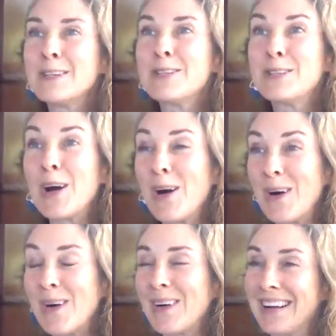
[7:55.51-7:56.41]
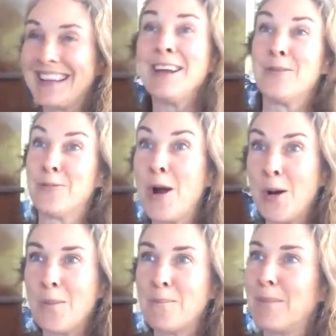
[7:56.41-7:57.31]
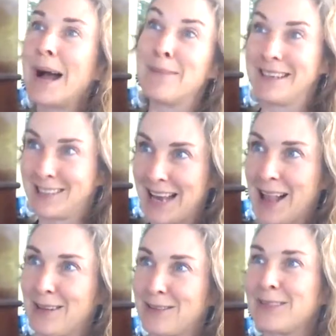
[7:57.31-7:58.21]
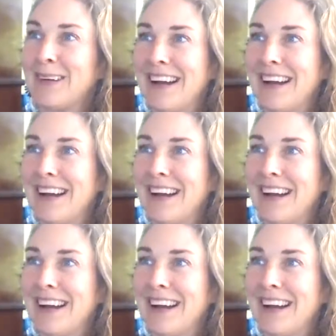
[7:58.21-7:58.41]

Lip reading: So in a room by myself,